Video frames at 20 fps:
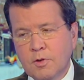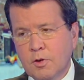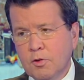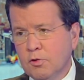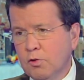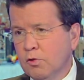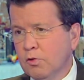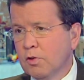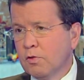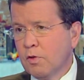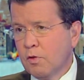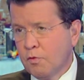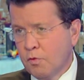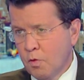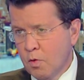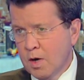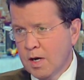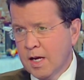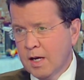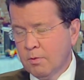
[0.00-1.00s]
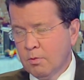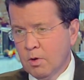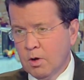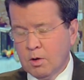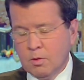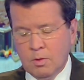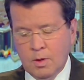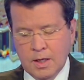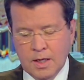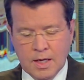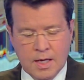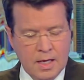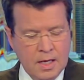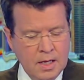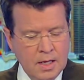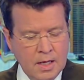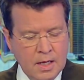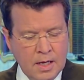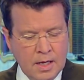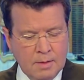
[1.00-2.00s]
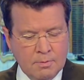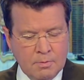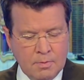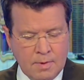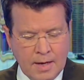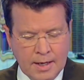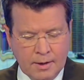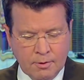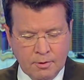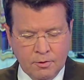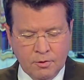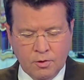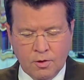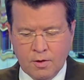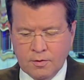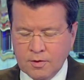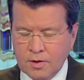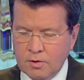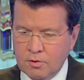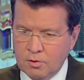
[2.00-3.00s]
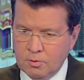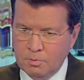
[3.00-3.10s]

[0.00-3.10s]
virtues of a 4-day work week. Microsoft in